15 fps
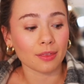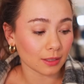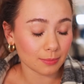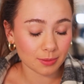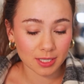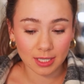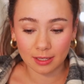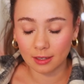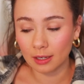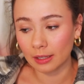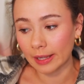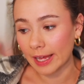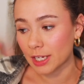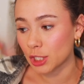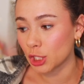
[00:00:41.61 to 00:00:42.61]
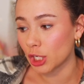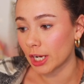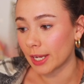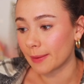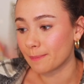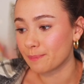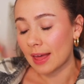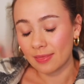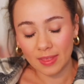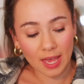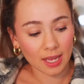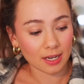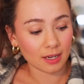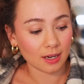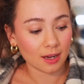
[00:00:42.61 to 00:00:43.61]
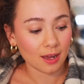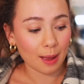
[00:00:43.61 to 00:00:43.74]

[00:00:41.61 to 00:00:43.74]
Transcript: lipstick collection and then